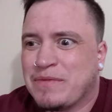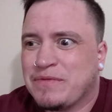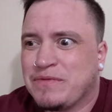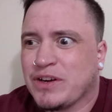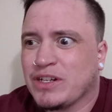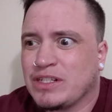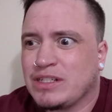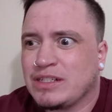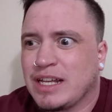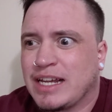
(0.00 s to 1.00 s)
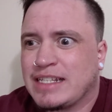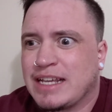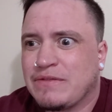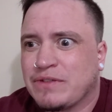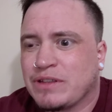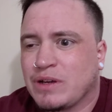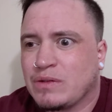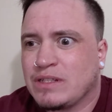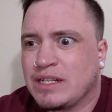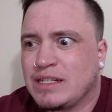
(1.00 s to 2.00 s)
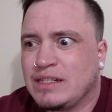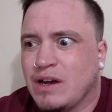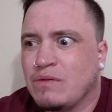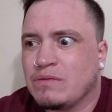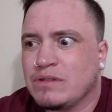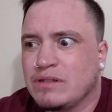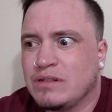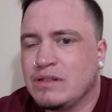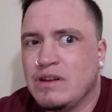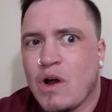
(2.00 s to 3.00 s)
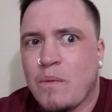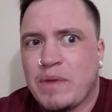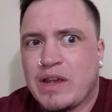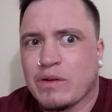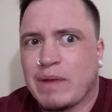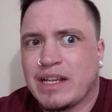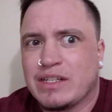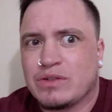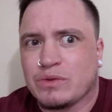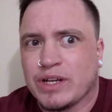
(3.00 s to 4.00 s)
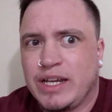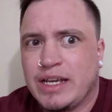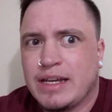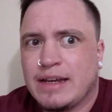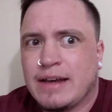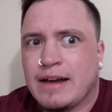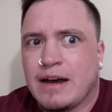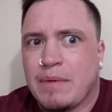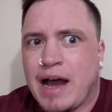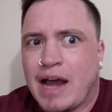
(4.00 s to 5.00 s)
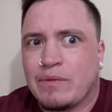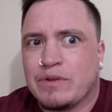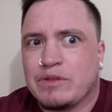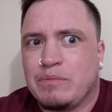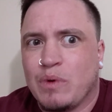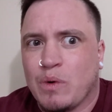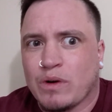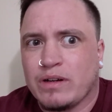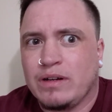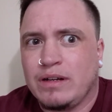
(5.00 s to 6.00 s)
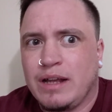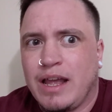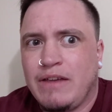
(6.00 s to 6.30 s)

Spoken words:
First, like I said, for those that don't know me or my story, I was born a